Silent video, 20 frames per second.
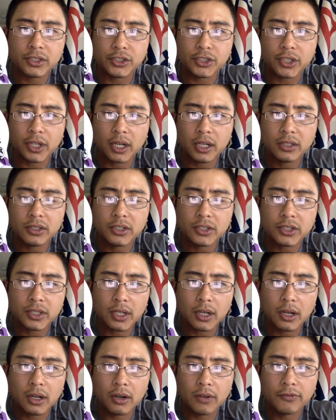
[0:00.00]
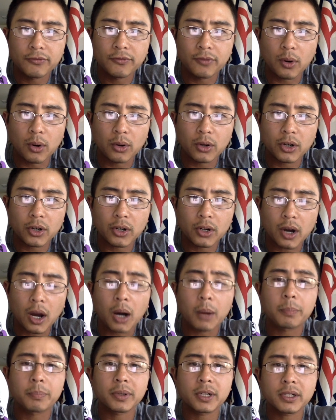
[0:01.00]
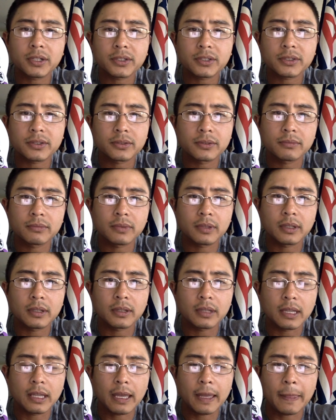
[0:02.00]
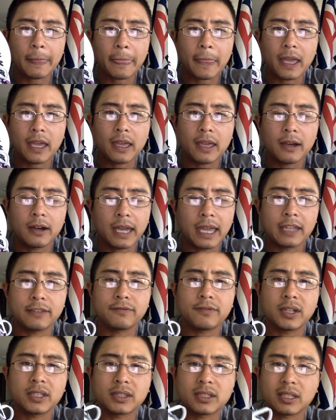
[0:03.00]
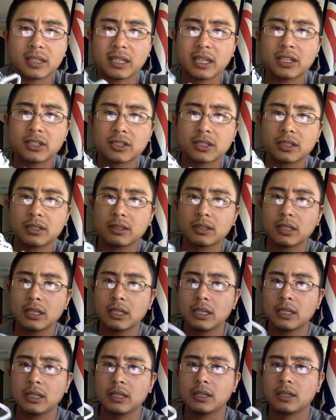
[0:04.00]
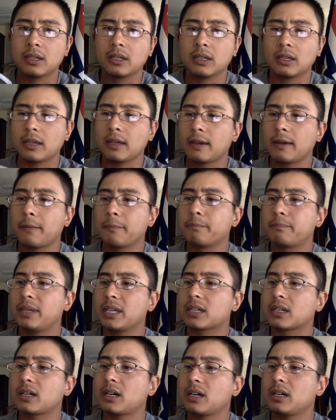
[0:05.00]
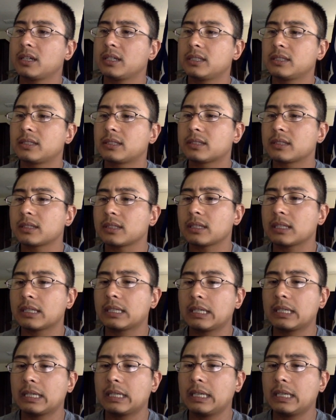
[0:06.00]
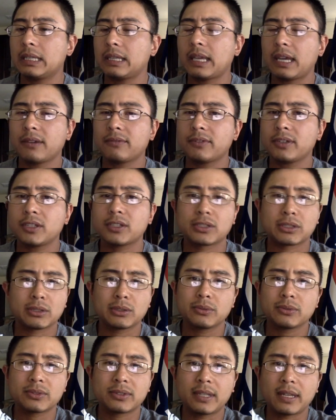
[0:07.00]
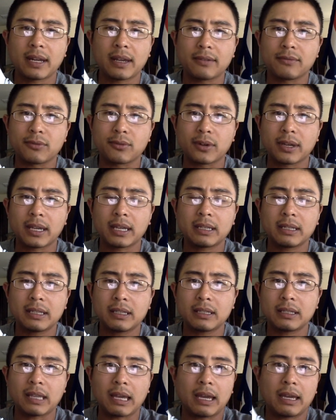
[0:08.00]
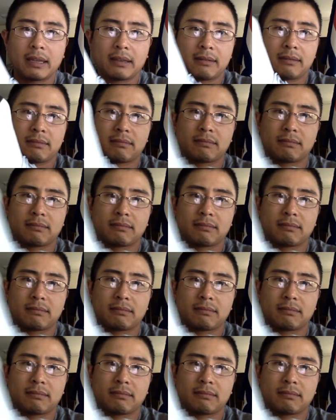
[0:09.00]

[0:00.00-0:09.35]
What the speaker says: judge for uppers and ventilation, because in every shoes that I've ran in, I